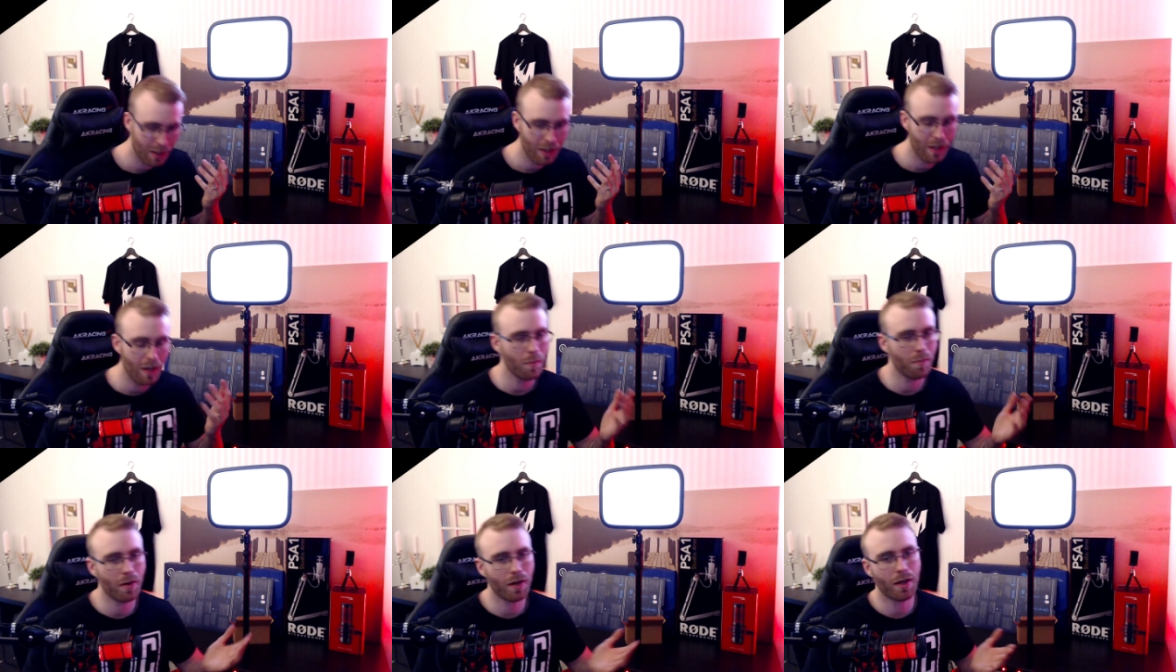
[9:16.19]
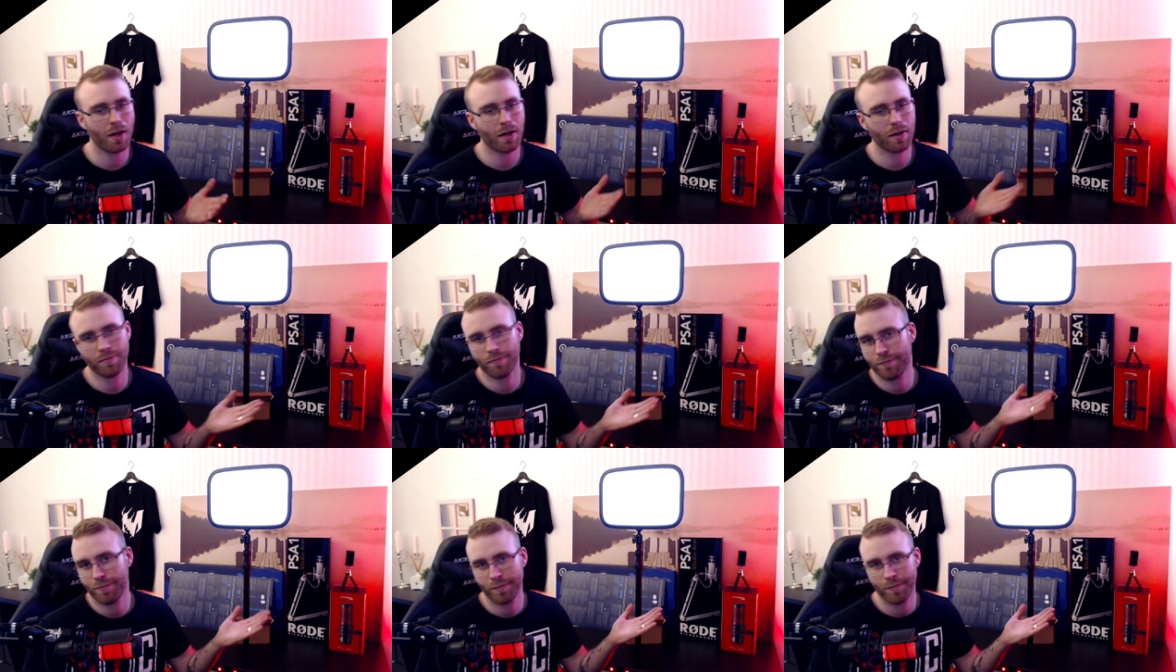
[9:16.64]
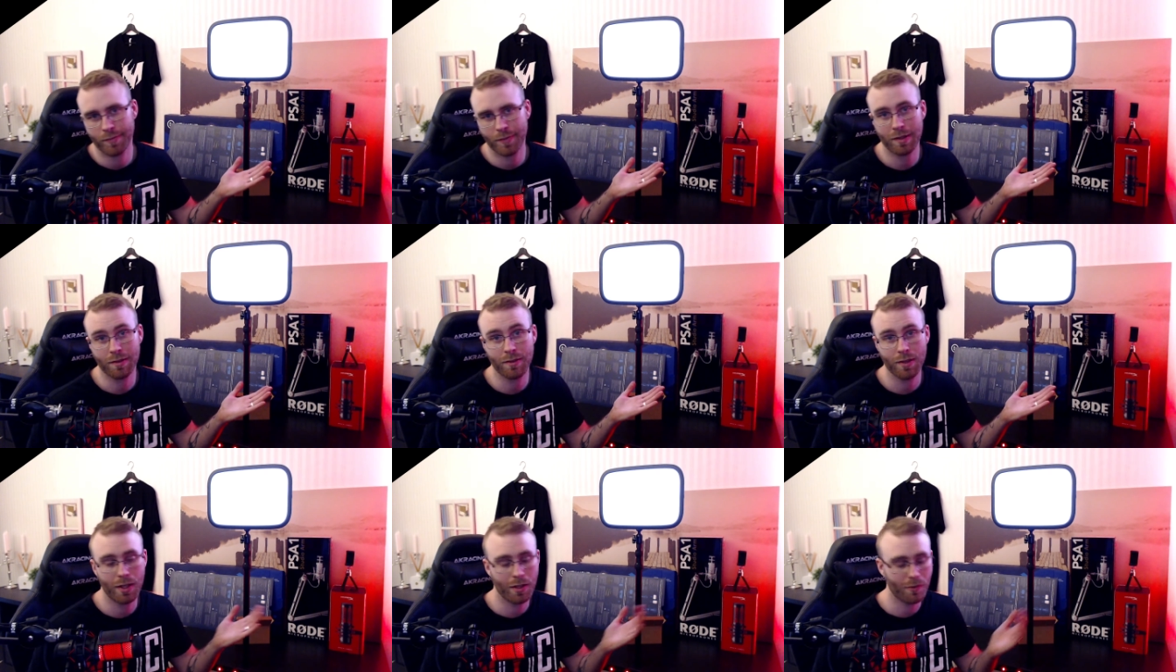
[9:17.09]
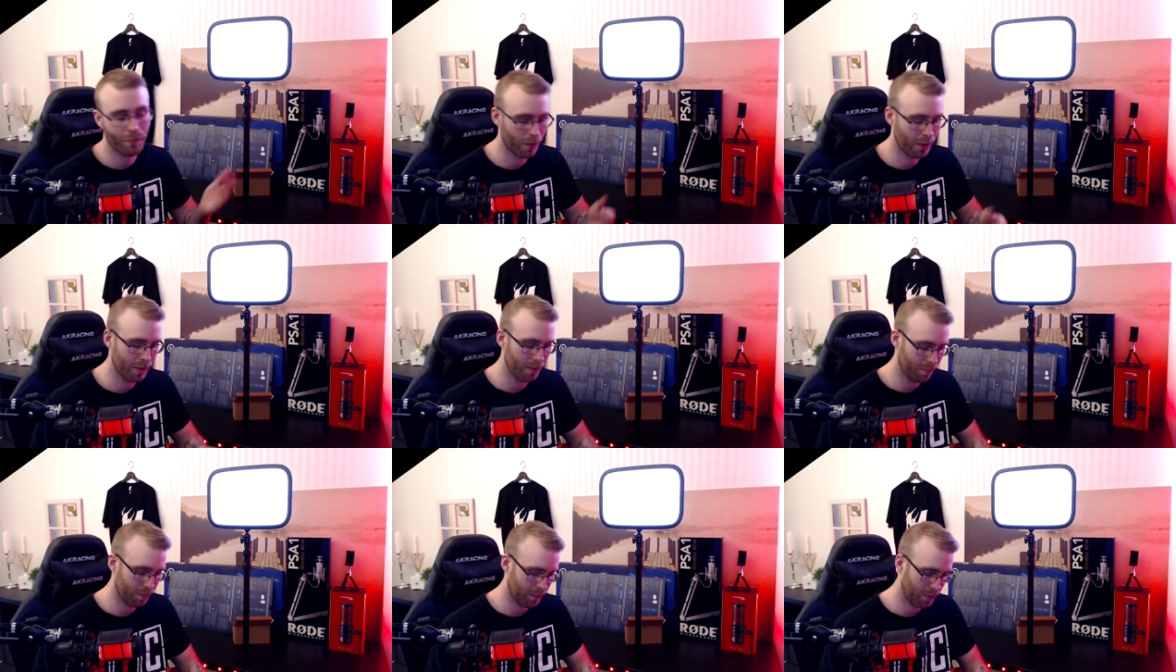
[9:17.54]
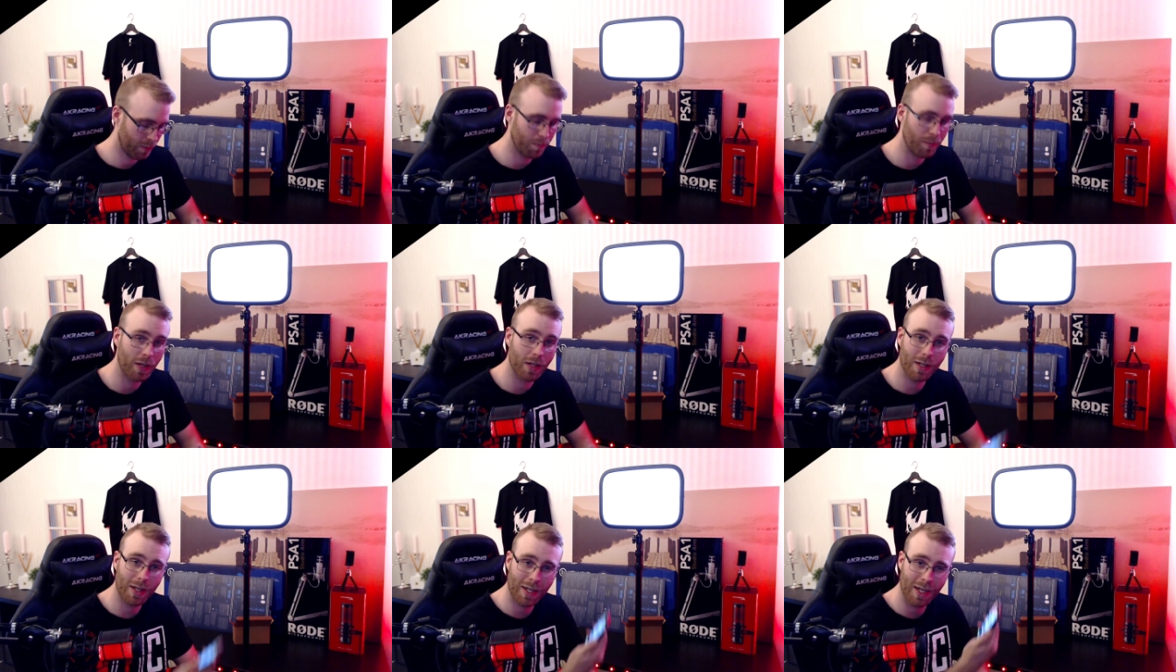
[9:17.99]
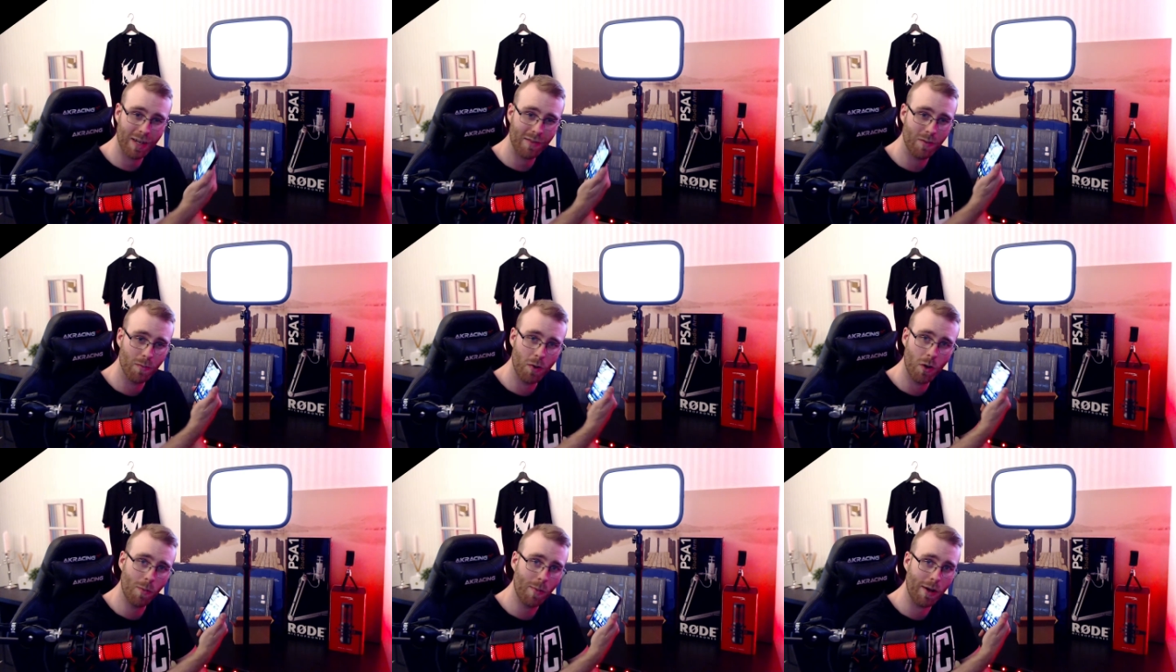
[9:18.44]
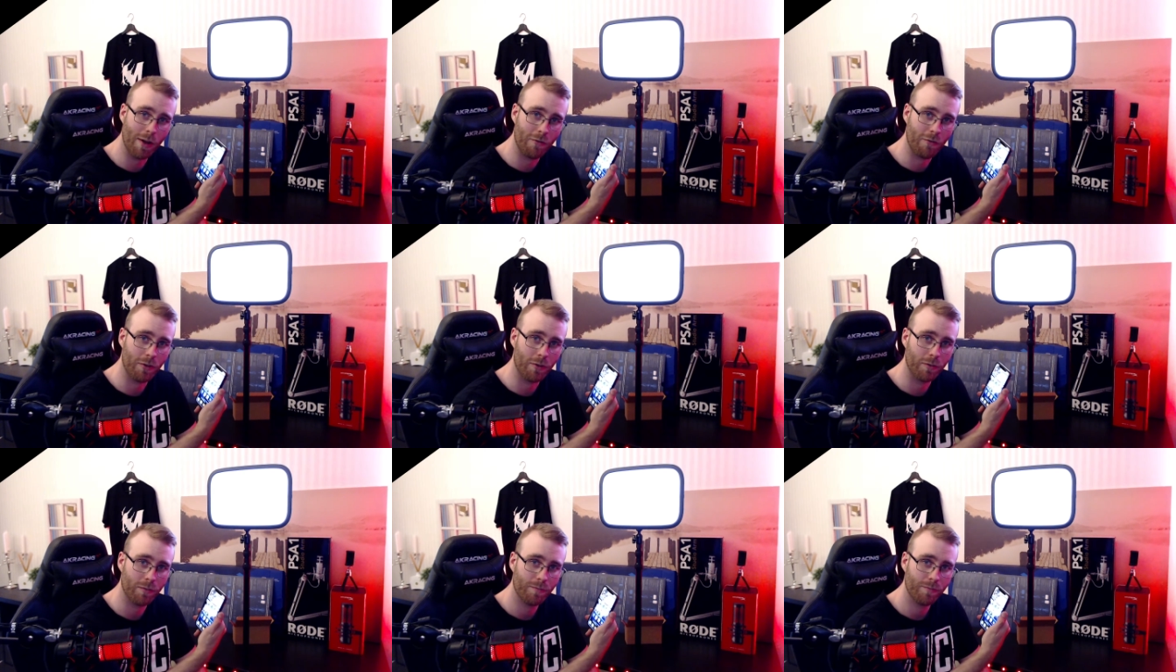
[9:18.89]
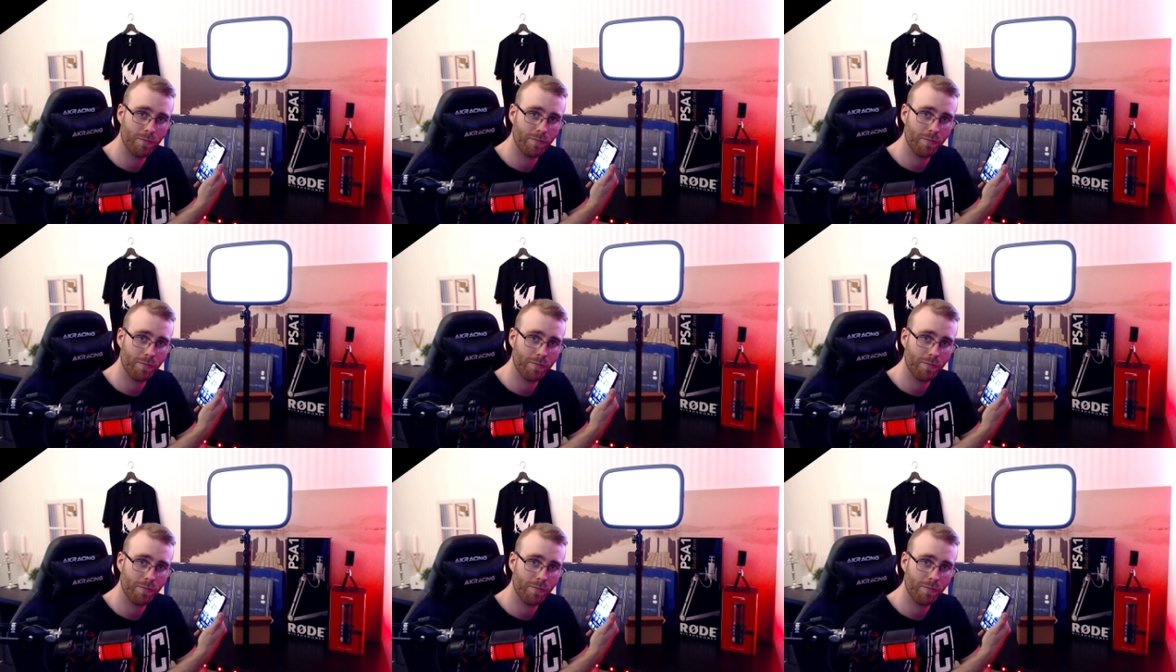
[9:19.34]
But that's life, right? But I have a mobile phone,